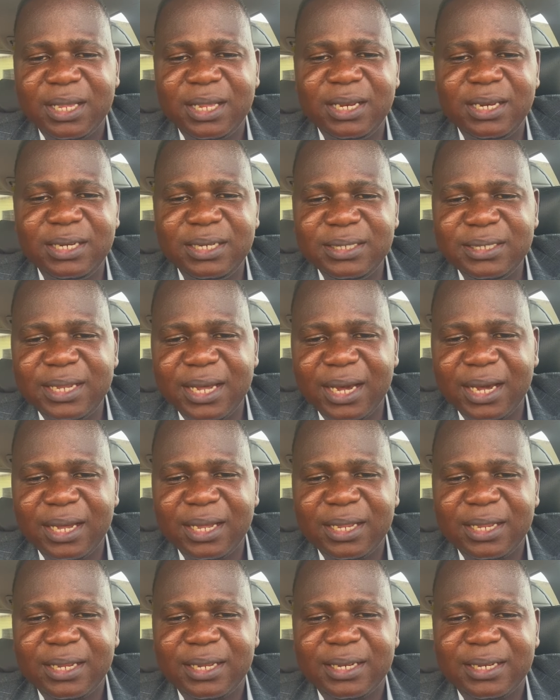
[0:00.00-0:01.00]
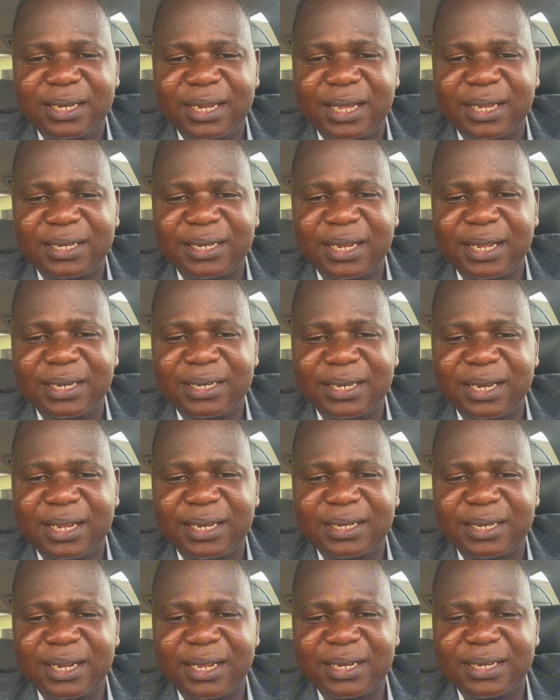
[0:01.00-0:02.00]
a leader that that
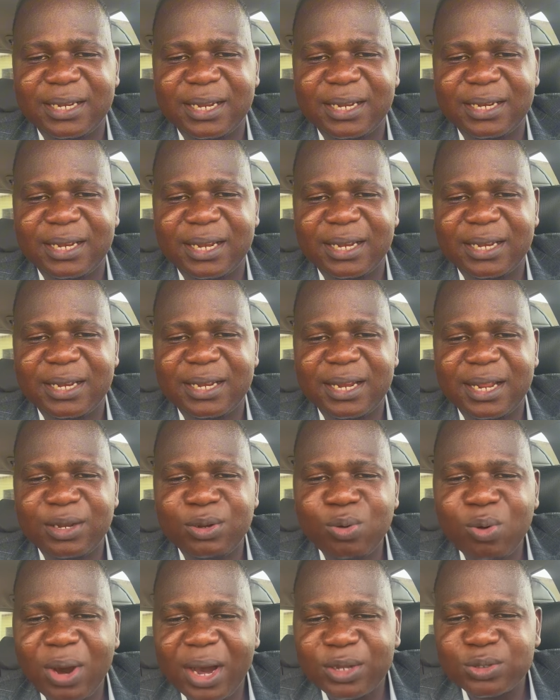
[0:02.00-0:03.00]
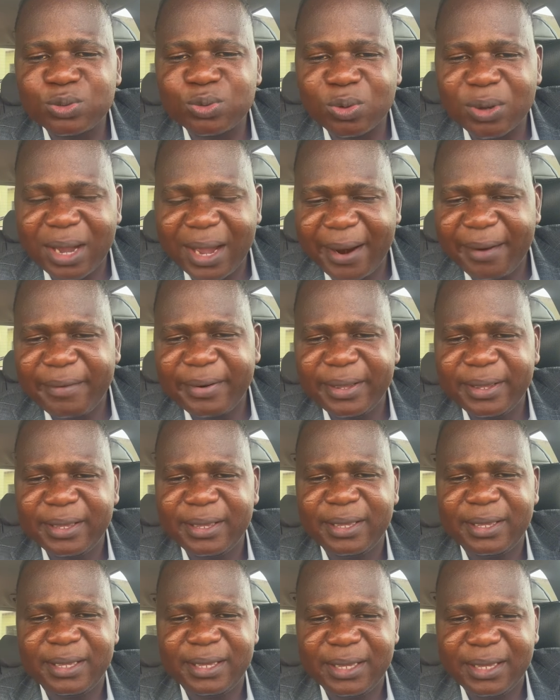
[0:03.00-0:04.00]
that that that that, that know how to carry
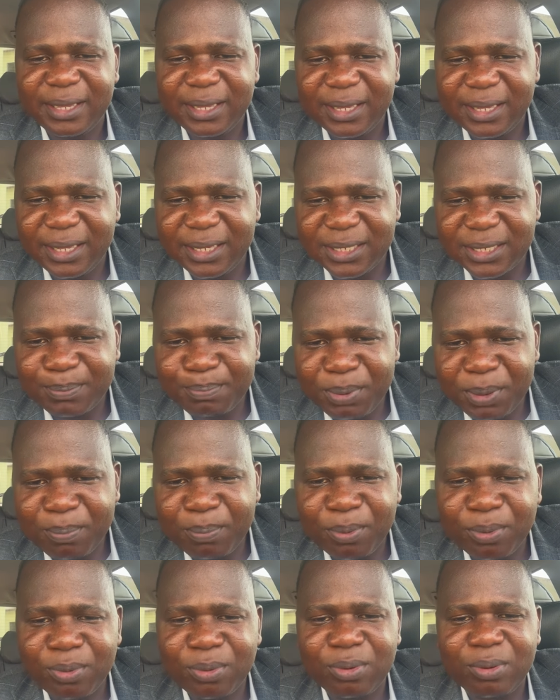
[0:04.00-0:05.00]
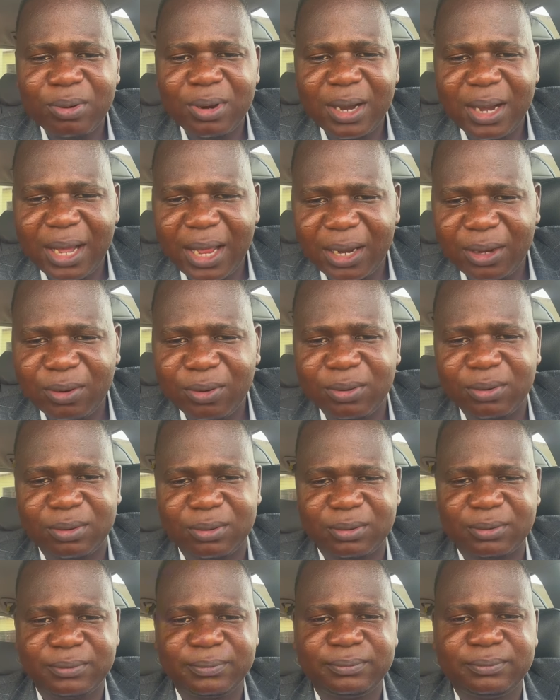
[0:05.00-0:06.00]
his people along.